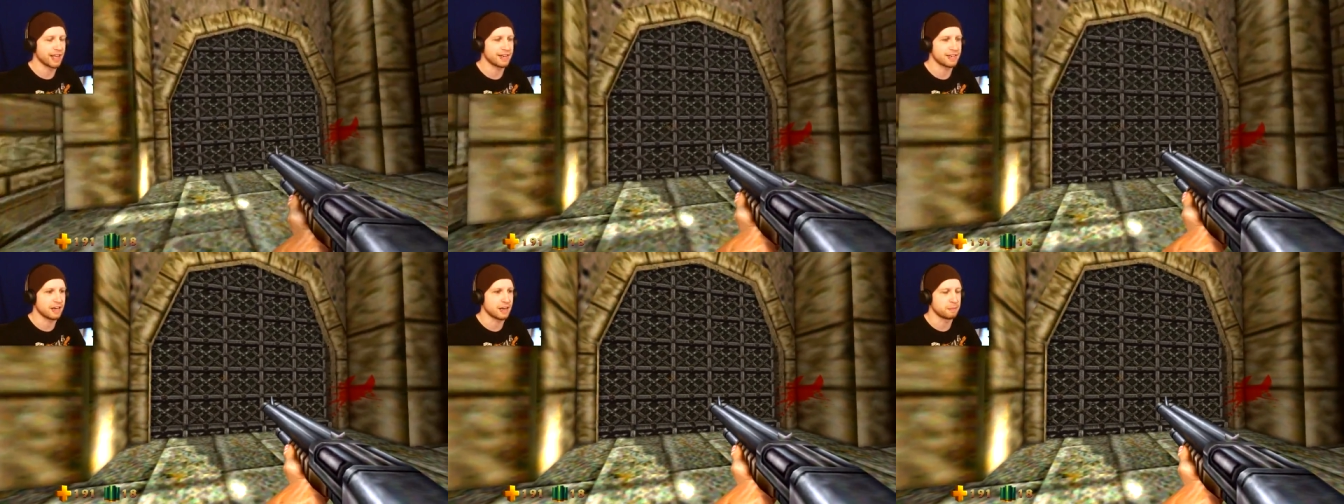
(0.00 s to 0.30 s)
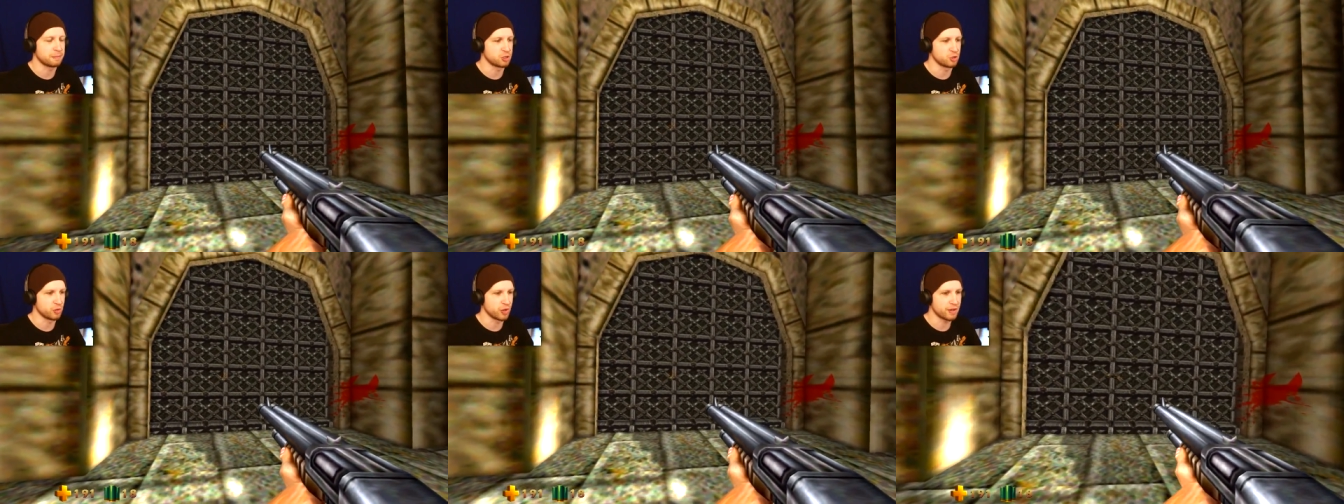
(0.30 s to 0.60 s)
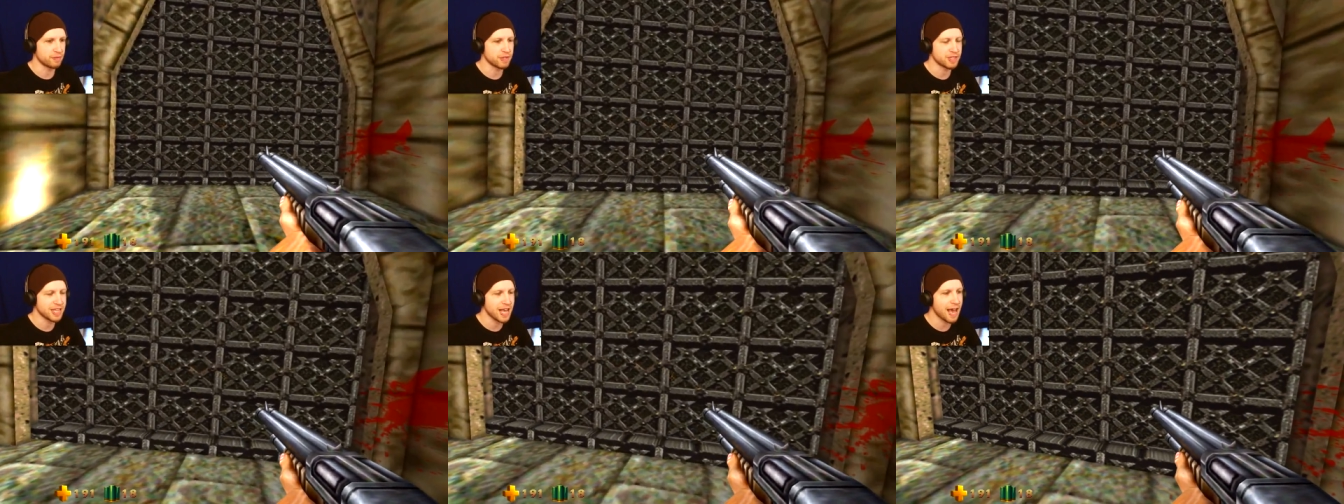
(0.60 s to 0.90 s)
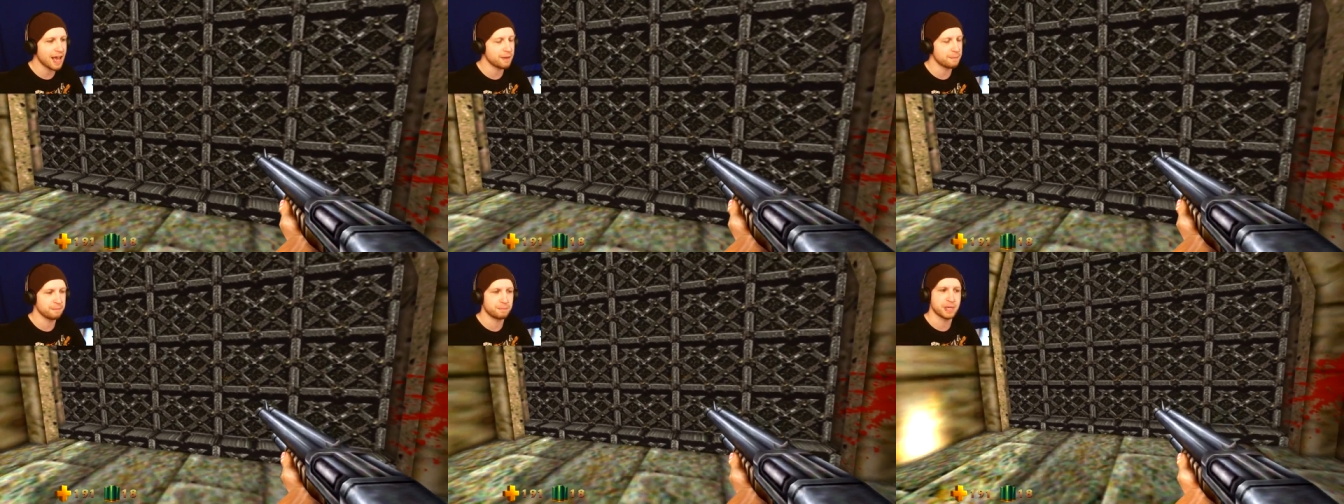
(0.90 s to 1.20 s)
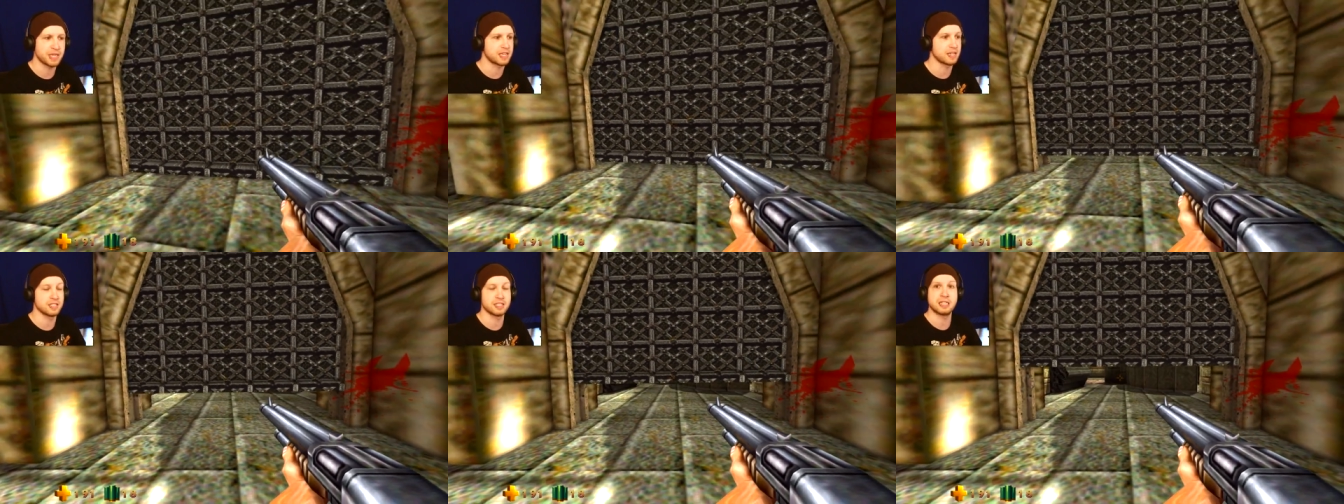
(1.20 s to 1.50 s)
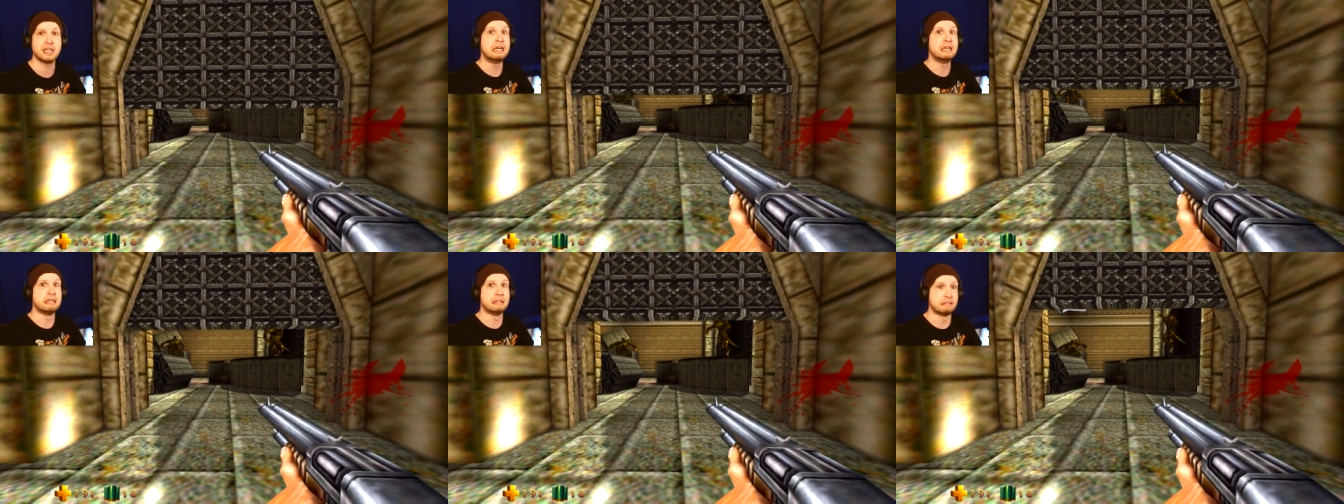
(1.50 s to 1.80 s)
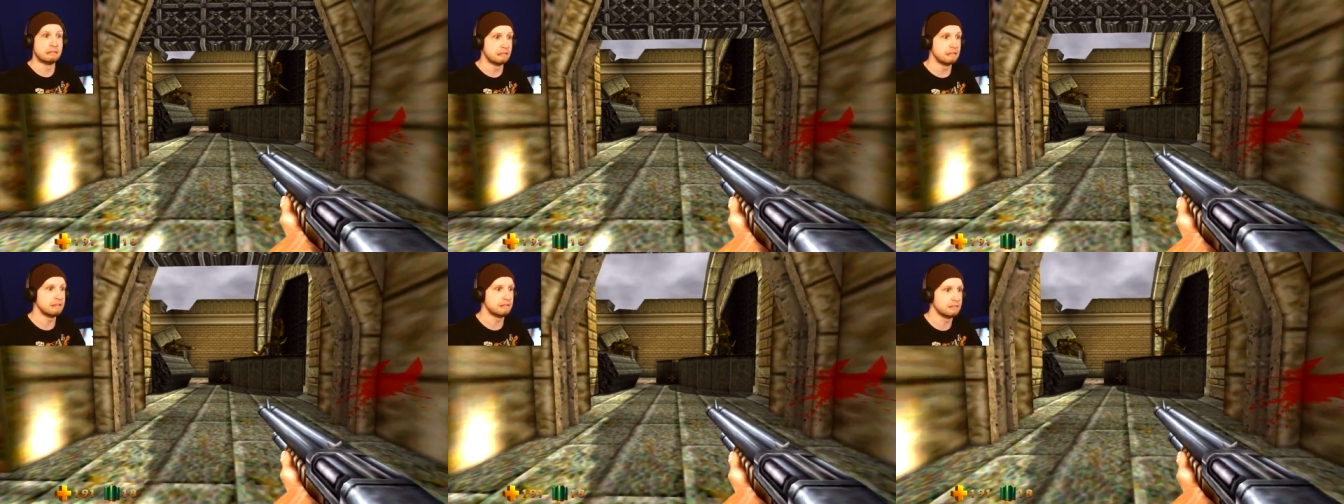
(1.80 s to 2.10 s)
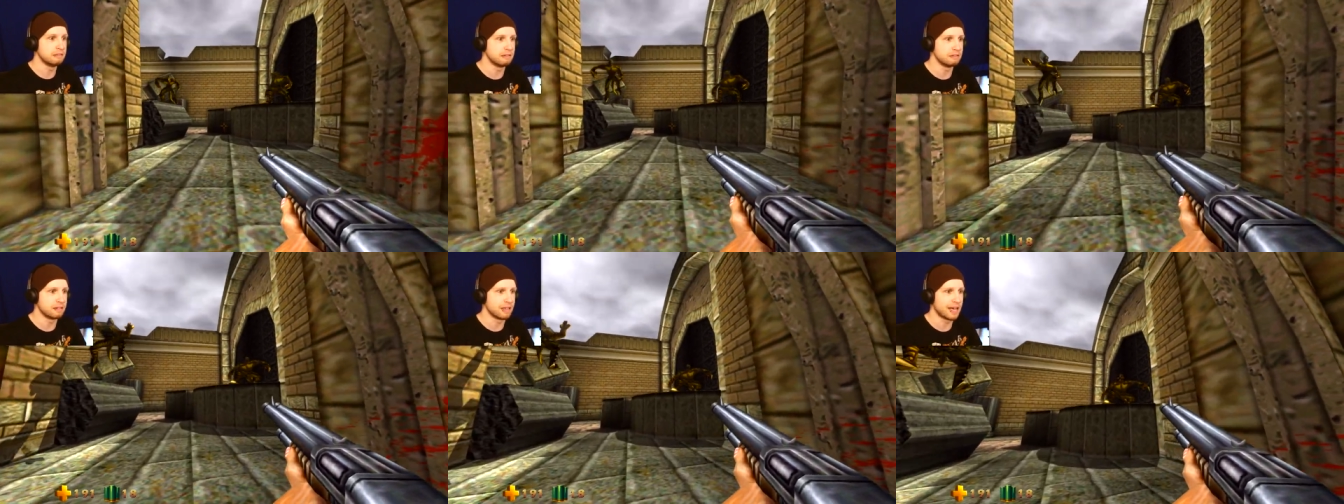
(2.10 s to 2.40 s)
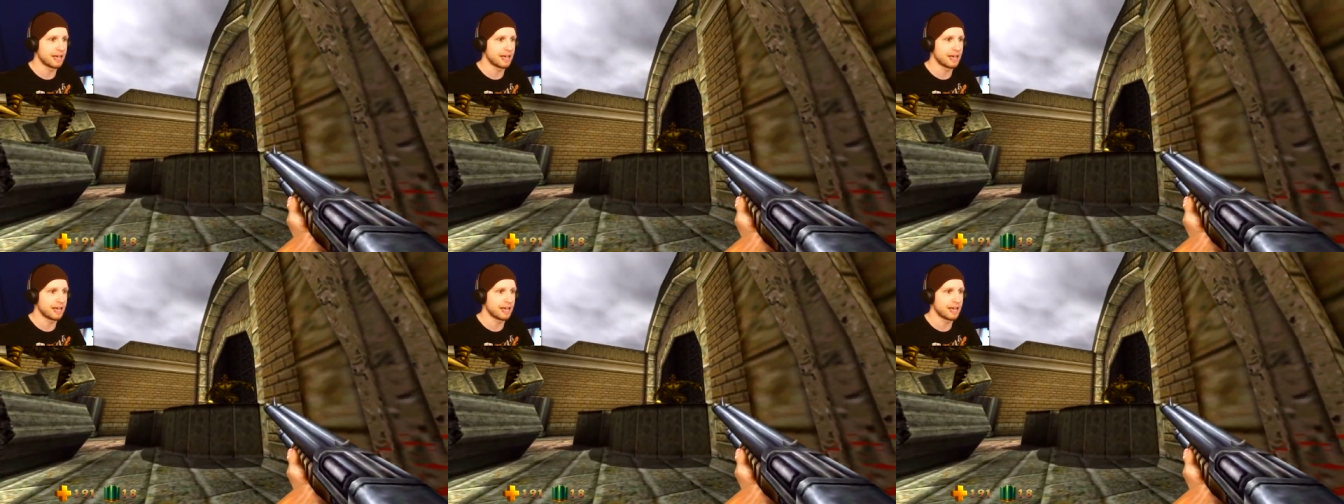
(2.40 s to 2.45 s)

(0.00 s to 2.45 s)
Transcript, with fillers: ended up doing with that, because, ooh,